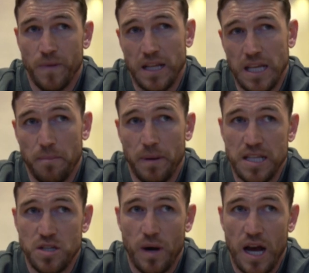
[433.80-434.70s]
I think
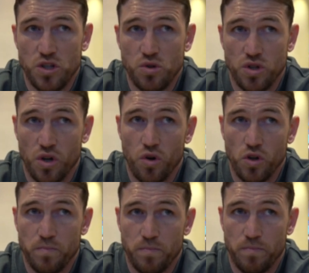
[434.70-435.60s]
ability-wise, Usyk
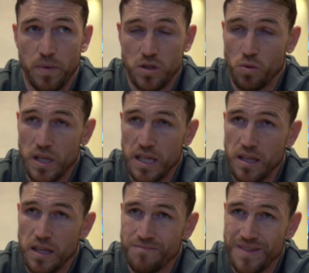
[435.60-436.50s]
could, but I don't think,
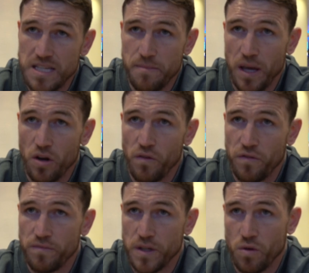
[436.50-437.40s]
is he big
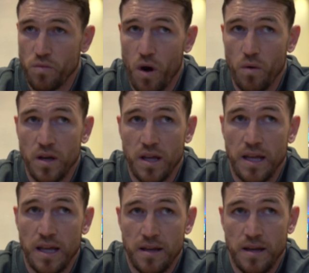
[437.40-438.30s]
enough? I don't know.
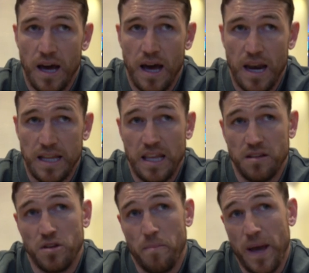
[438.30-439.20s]
And I
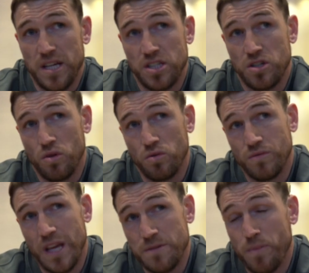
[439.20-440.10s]
think the best show
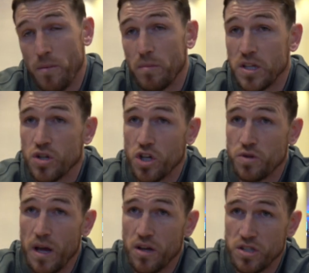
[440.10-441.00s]
is probably
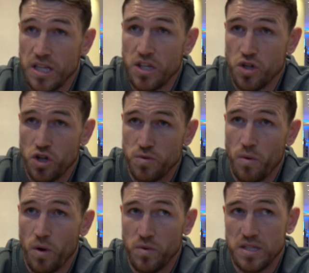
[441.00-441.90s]
Joshua, because I think
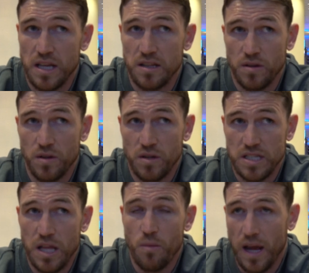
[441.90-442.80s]
Joshua, what we said,
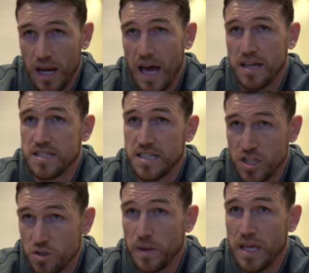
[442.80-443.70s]
Dillian White lacked is in
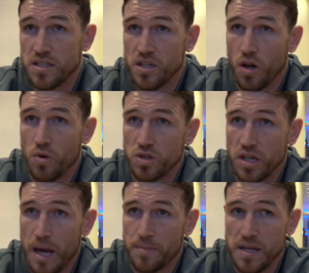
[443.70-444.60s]
the speed to close
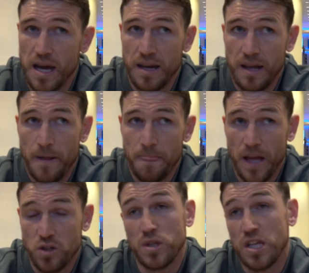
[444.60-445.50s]
the gap down.
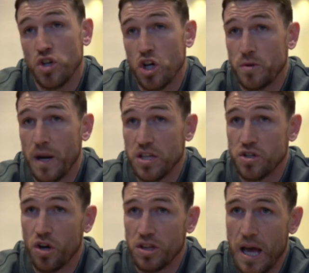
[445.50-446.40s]
I do think Joshua has
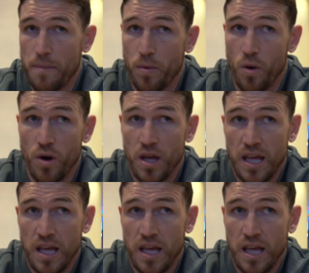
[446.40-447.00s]
got that, but